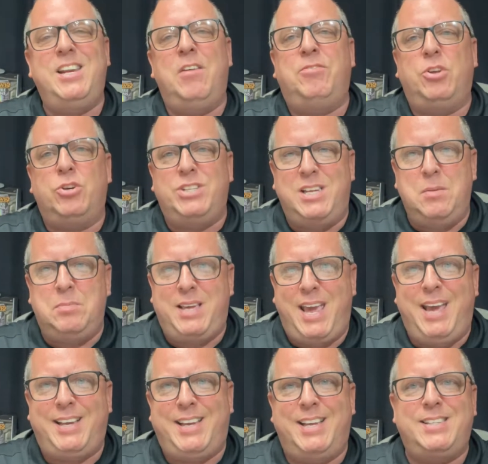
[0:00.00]
If their team
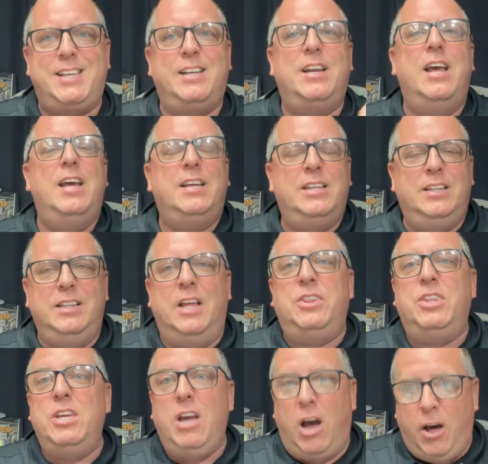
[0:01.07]
can't guess it, let the